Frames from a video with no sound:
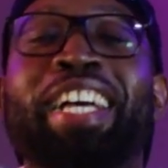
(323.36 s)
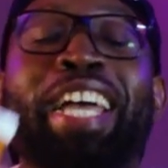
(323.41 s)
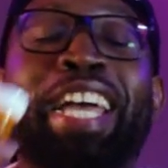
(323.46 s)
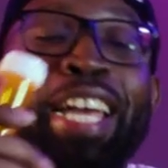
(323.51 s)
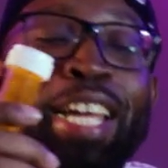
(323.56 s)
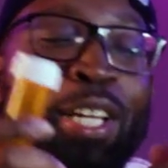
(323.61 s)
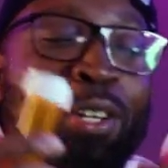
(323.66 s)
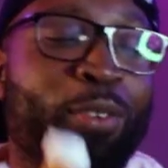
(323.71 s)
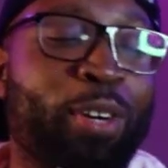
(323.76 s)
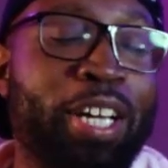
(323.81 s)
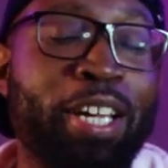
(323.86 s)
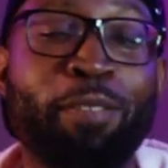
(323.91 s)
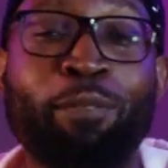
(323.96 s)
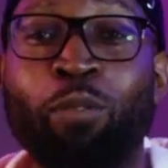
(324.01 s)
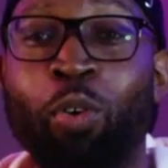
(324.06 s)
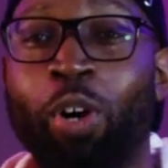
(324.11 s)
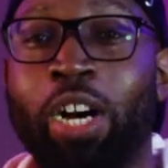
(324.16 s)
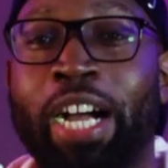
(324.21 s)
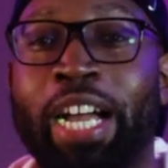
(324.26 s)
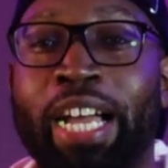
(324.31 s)
Anyway,
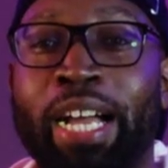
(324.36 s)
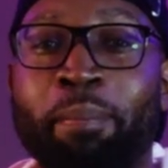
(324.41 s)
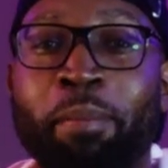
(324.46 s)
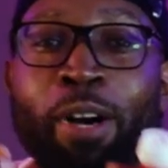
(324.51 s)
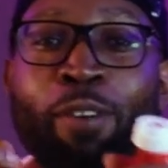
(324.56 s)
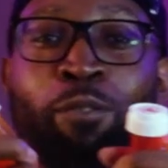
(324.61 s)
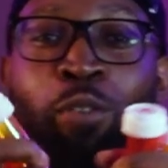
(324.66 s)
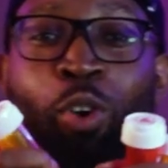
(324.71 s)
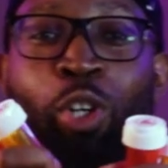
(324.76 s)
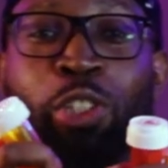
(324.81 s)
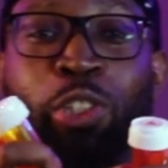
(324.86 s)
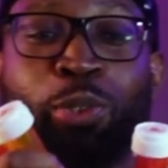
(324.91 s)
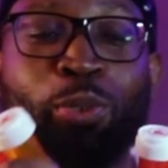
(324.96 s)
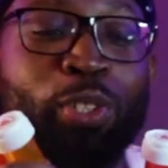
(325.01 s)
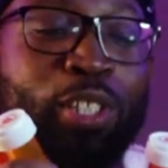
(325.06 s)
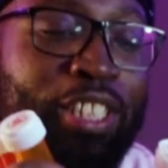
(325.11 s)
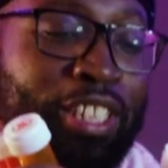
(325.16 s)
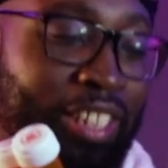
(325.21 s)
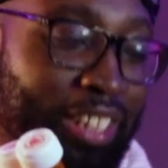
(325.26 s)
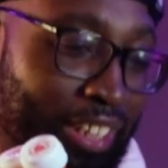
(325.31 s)
I have my
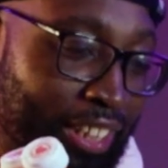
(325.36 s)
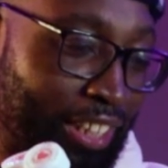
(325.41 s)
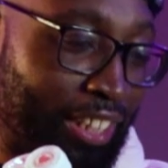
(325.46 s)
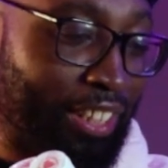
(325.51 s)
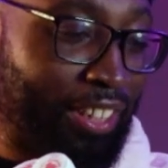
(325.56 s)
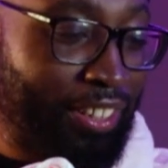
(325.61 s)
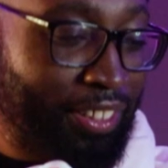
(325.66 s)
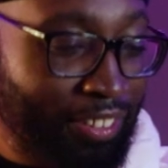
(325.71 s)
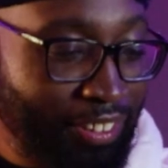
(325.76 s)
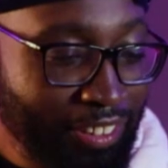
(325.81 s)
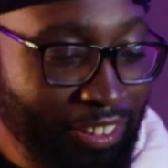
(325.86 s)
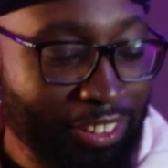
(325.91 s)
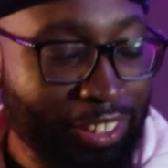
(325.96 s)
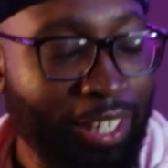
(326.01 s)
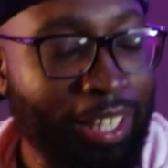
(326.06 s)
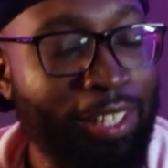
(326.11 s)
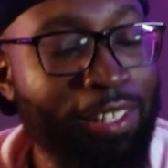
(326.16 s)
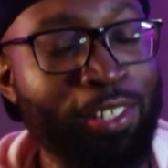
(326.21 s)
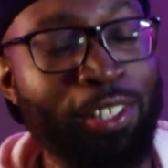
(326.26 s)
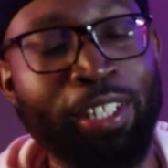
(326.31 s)
420 in here because
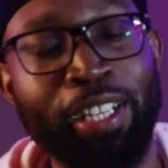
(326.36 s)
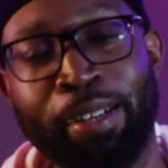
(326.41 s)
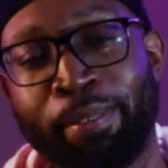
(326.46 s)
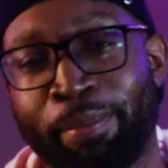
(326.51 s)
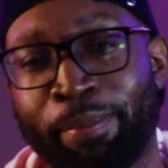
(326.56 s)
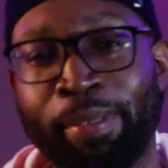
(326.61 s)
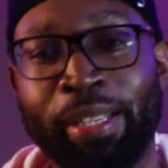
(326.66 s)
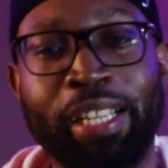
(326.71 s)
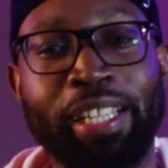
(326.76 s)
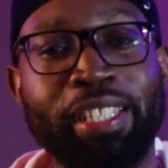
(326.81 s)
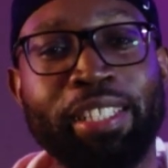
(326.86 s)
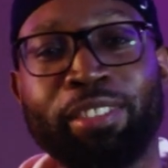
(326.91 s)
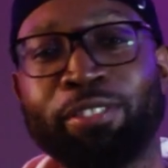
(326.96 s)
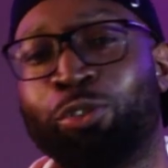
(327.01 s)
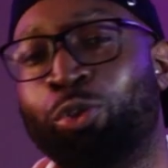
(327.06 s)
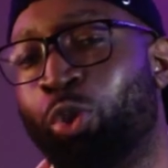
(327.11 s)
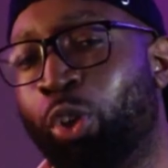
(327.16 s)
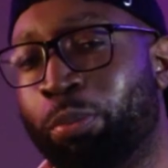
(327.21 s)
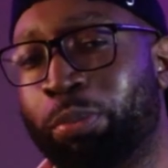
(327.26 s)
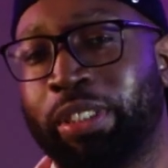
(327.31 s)
I don't know how
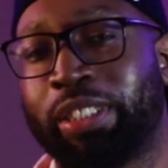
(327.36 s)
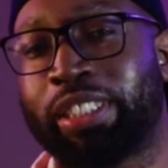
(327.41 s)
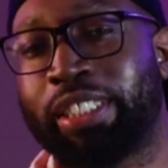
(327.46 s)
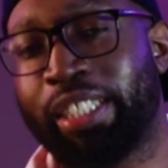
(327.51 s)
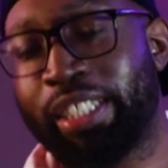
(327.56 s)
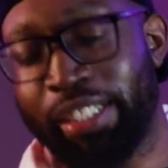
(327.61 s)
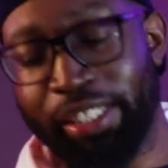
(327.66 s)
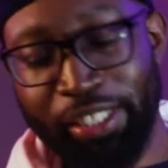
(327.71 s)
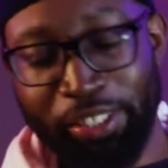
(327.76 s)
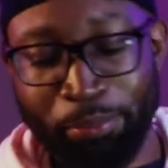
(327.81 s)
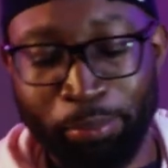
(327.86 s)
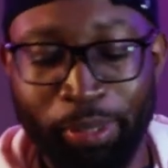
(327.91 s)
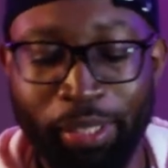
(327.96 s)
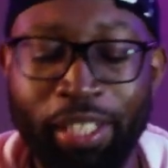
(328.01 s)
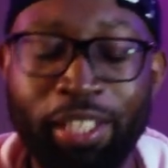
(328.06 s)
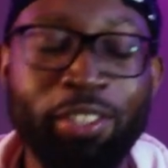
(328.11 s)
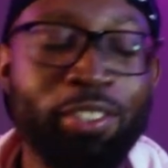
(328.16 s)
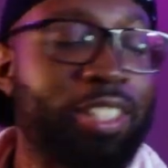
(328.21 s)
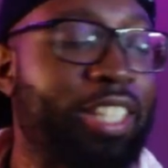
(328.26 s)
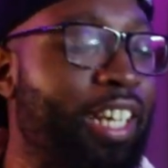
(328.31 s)
who gonna be seeing this, but
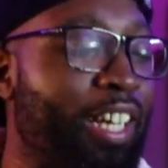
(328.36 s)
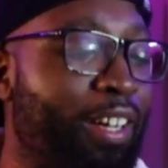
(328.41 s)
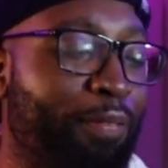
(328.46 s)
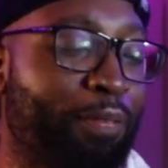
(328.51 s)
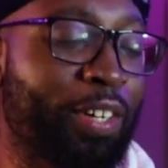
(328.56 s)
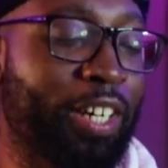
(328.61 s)
I don't care.